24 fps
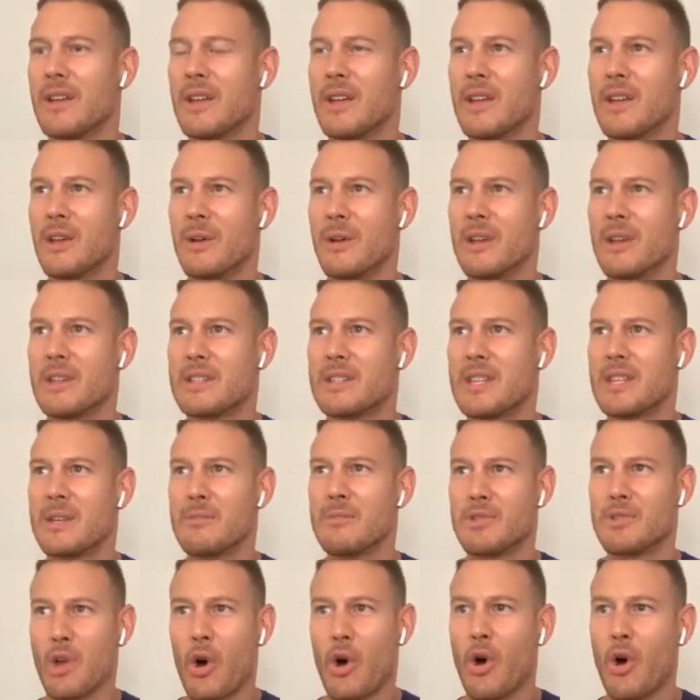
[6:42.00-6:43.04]
you know, it
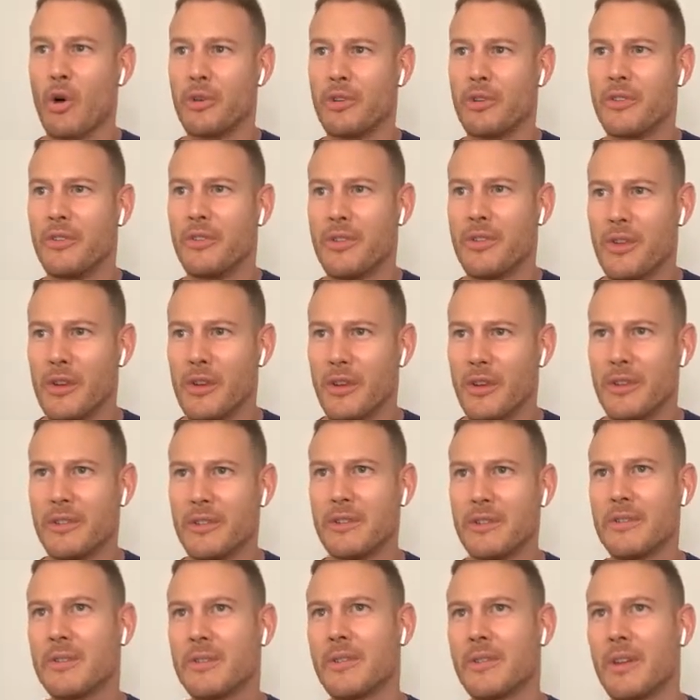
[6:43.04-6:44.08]
seems odd that
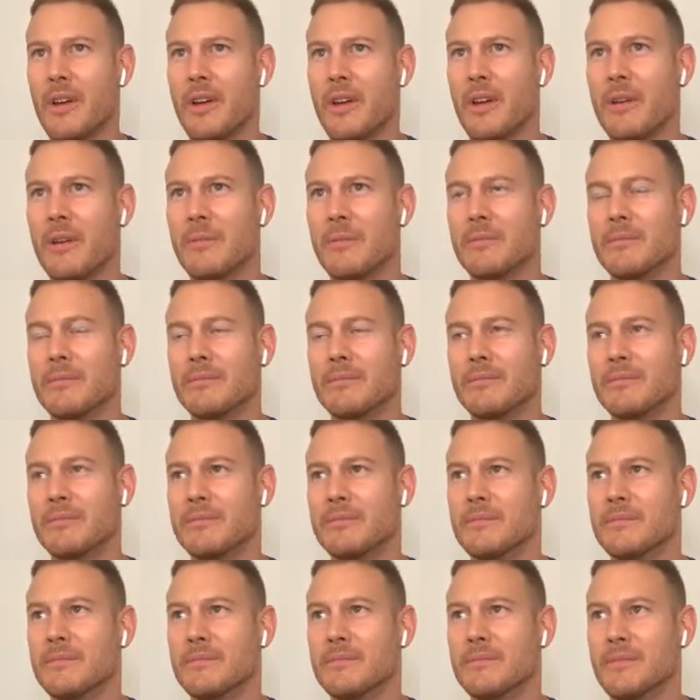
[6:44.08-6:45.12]

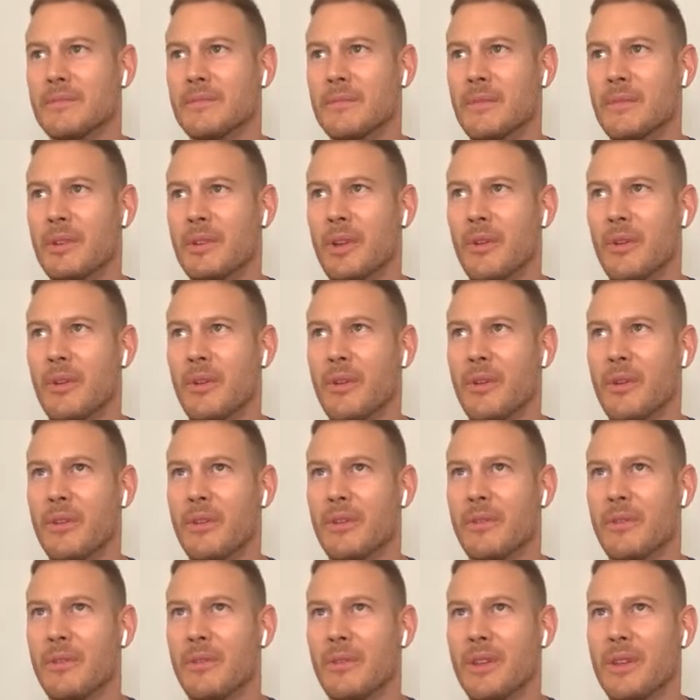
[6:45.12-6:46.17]
you know,
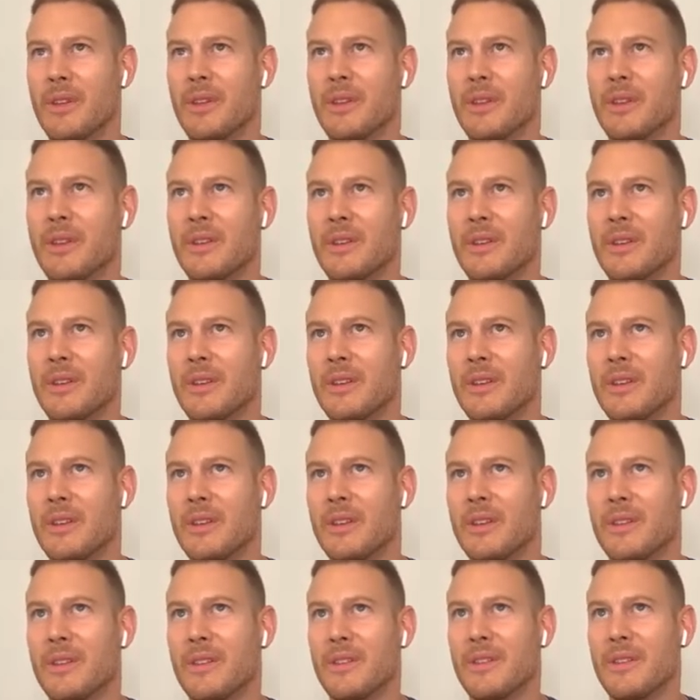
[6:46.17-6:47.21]

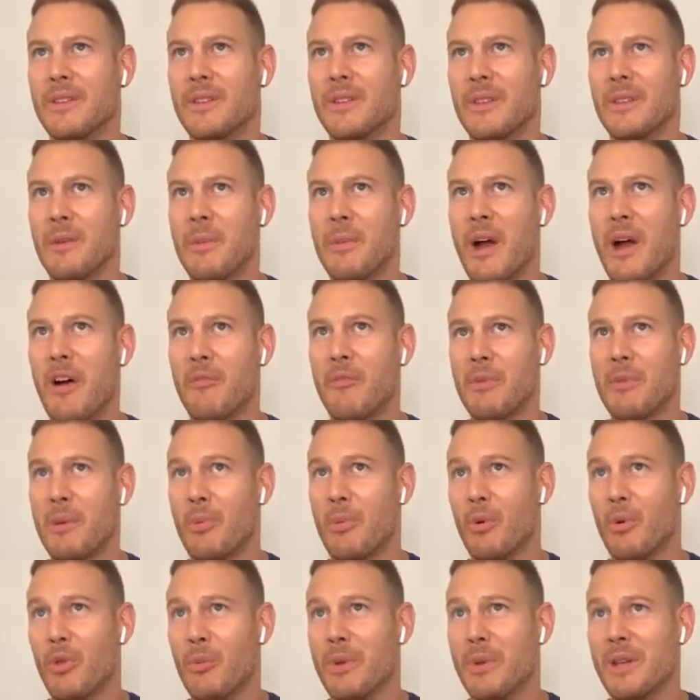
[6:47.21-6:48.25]
the amount of
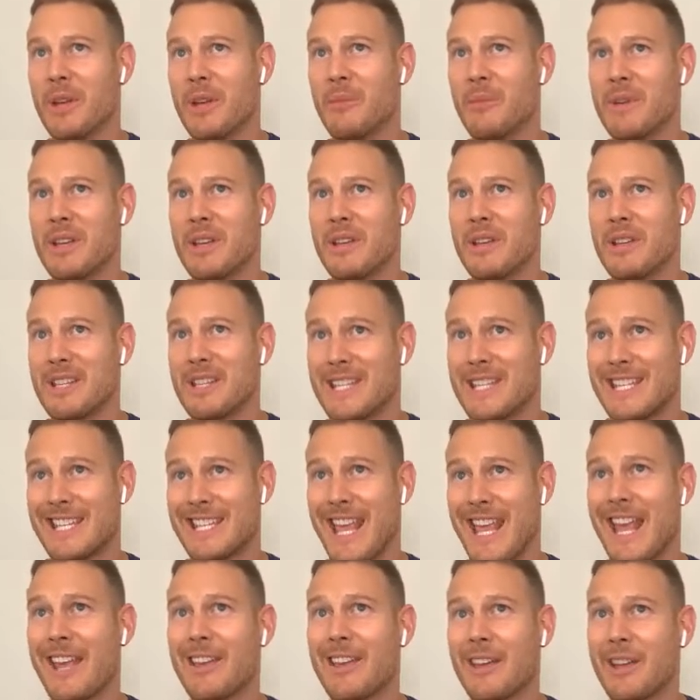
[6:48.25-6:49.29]
people that are becoming
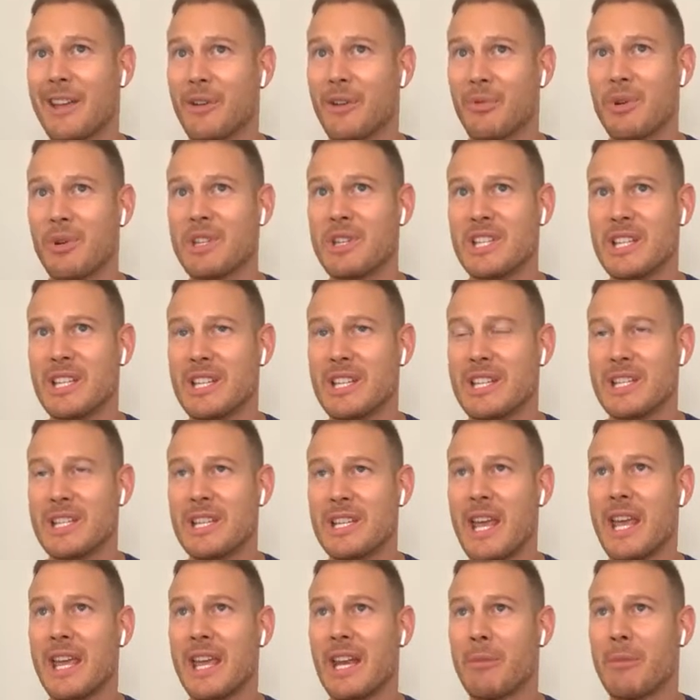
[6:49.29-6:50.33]
sick, increasingly
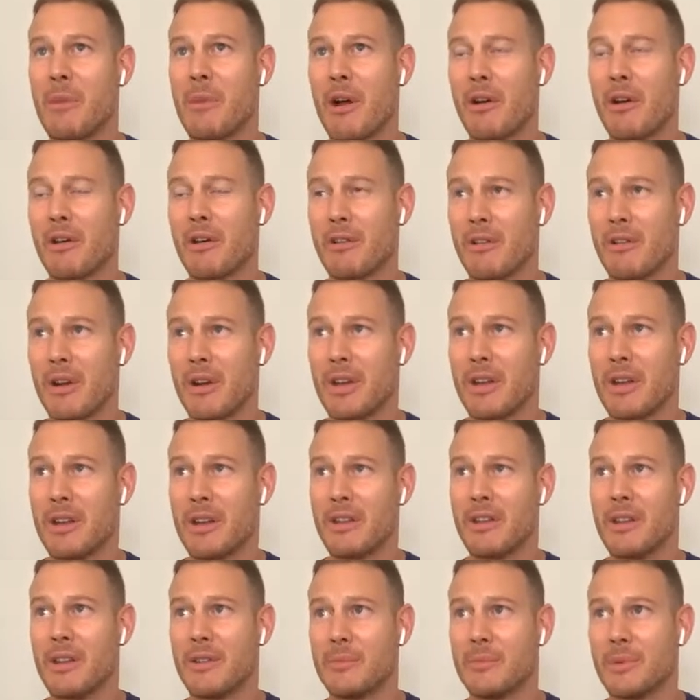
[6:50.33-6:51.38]
sick in America,
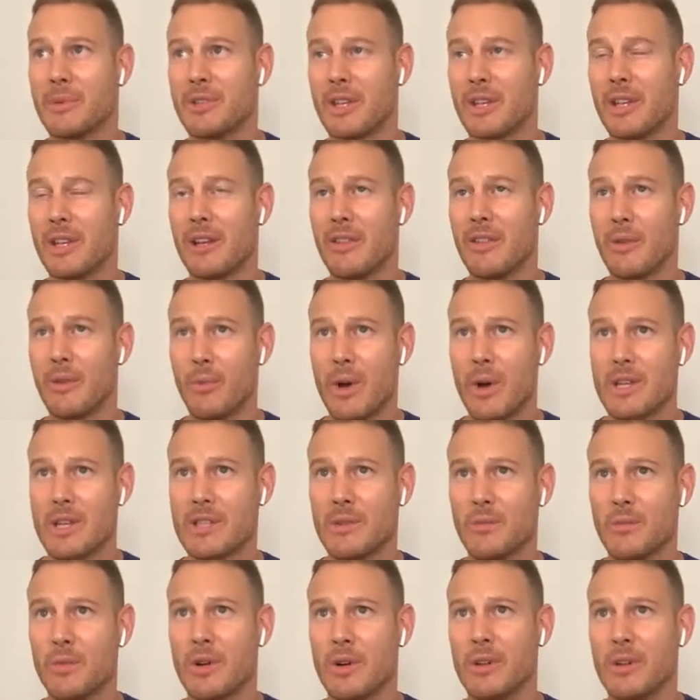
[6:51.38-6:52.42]
and particularly in the
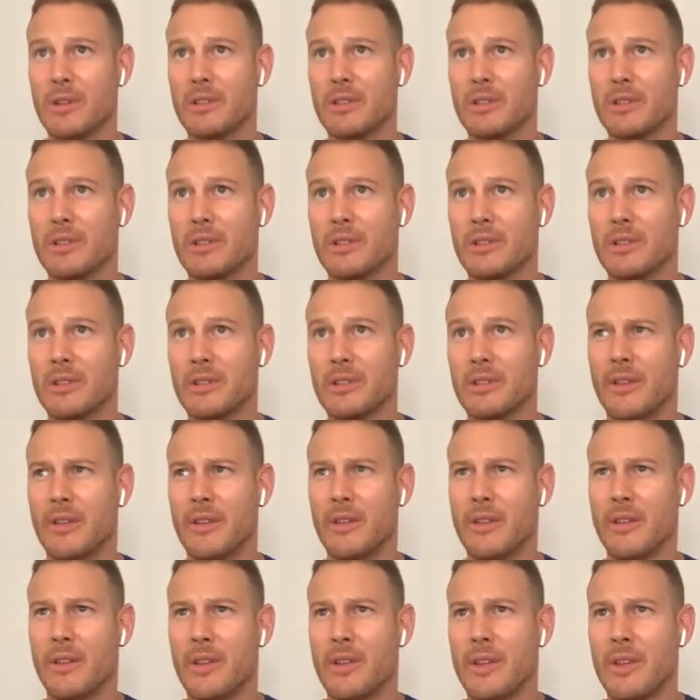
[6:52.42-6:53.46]
Western world, and then
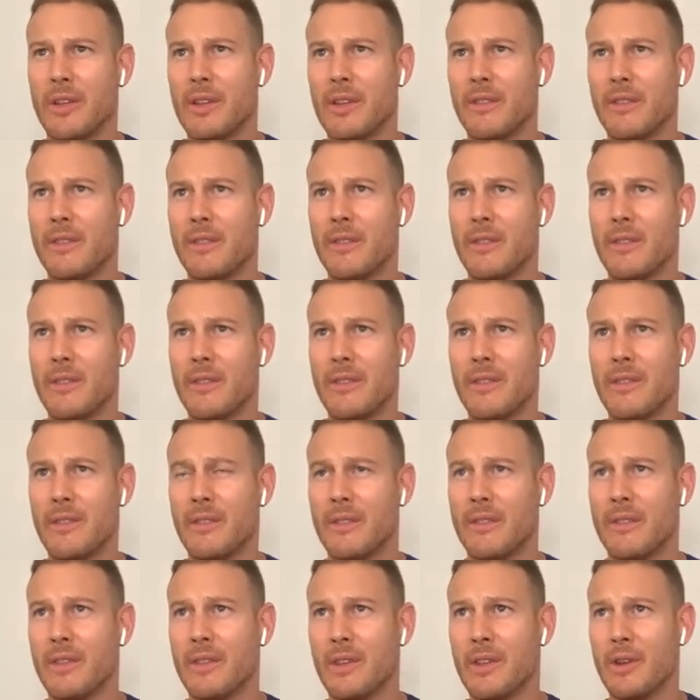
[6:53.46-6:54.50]

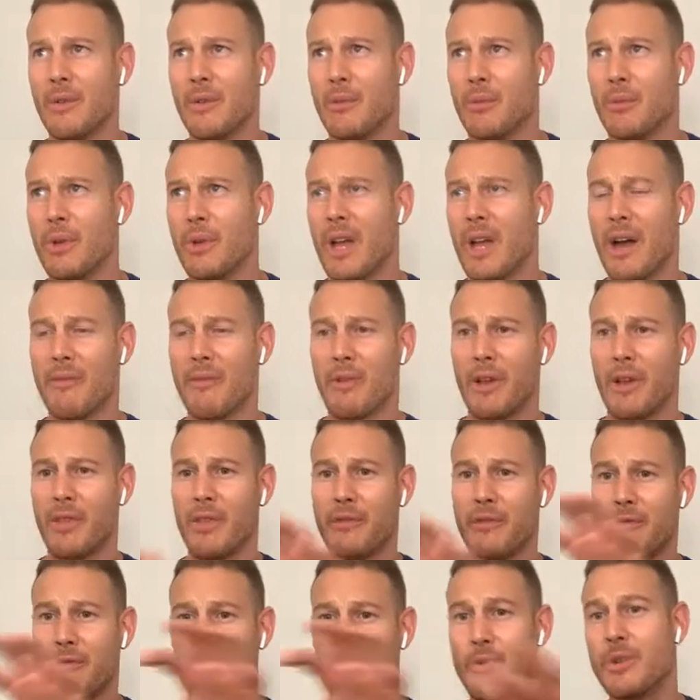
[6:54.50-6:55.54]
you know, we have
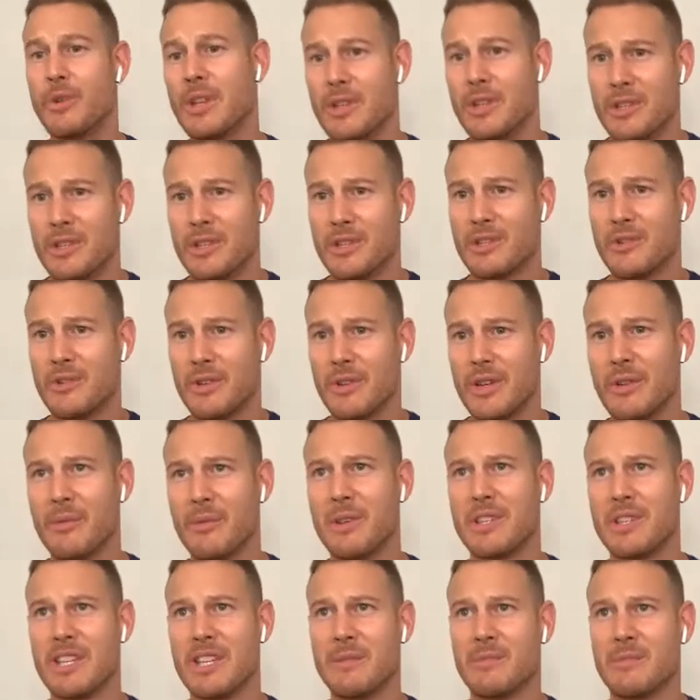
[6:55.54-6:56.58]
like the food industry,
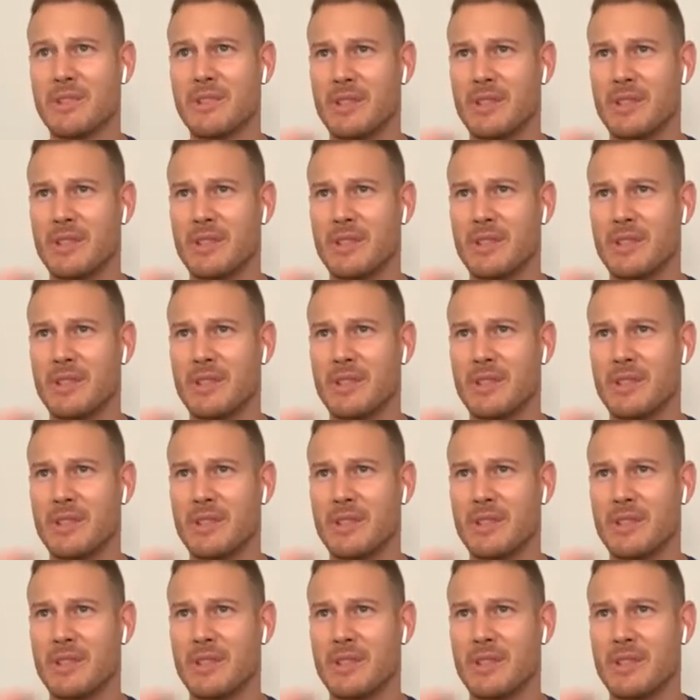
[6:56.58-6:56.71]
which seem